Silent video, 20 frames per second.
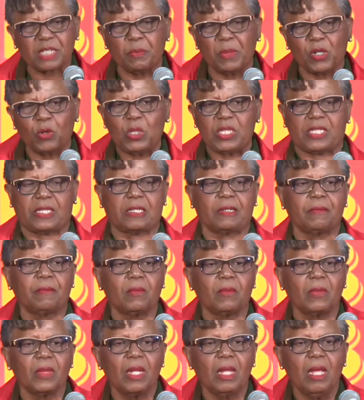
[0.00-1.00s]
most?
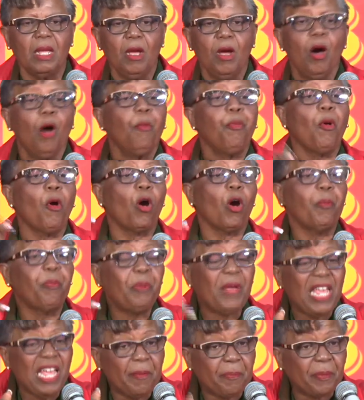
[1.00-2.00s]
Poor
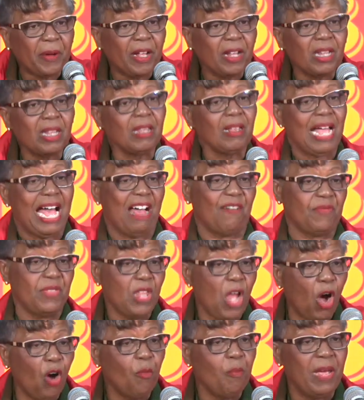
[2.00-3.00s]
people have
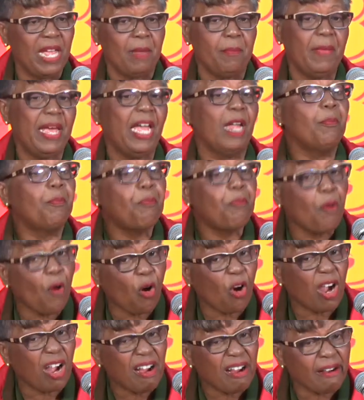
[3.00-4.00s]
now been made
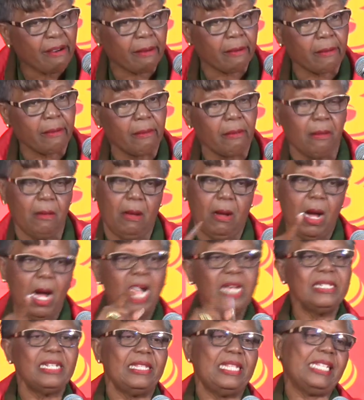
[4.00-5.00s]
poorer
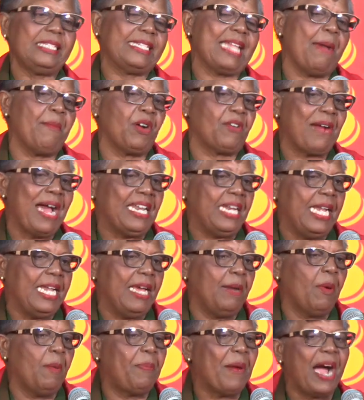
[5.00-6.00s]
under this Democratic
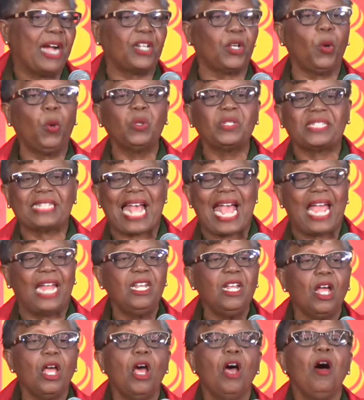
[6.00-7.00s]
Labour Party, who said,
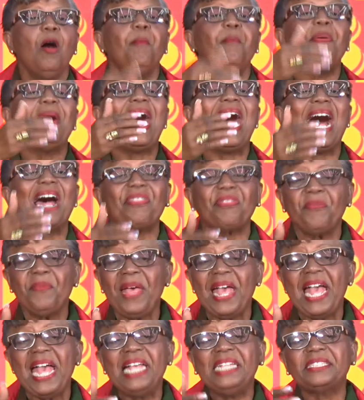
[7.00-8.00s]

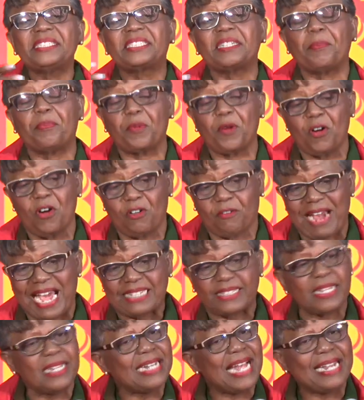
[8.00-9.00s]
pathways to
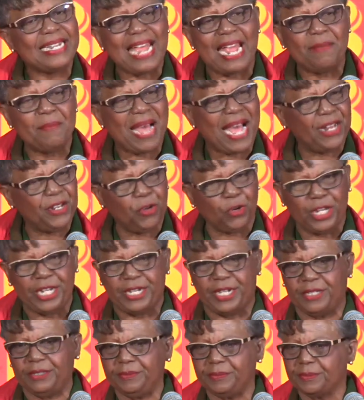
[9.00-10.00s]
progress. Let that dead man don't
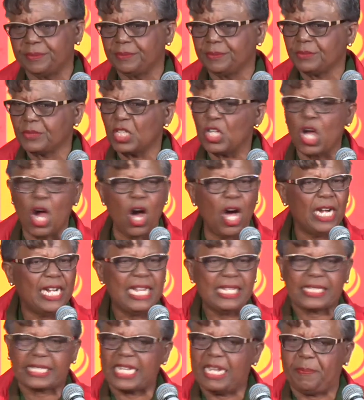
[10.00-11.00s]
know. God
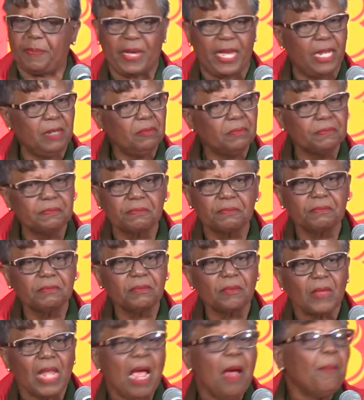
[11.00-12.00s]
is sleeping.
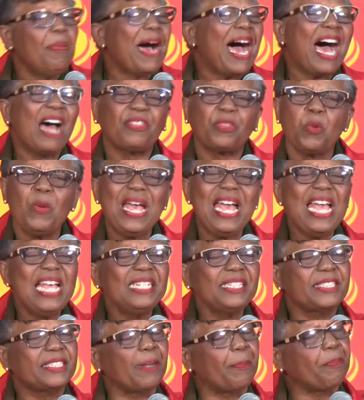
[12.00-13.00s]

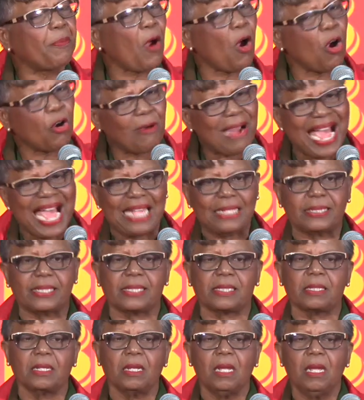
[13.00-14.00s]
Pathways to
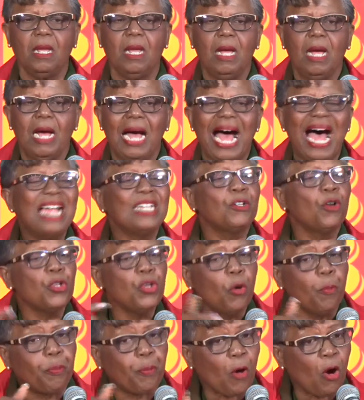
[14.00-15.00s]
progress. And do
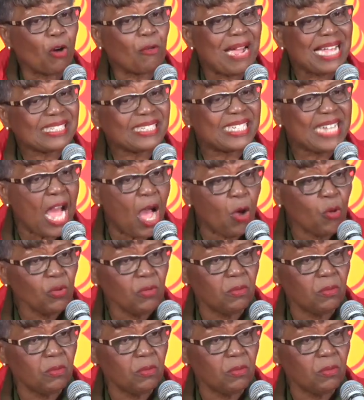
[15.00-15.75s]
you progress down?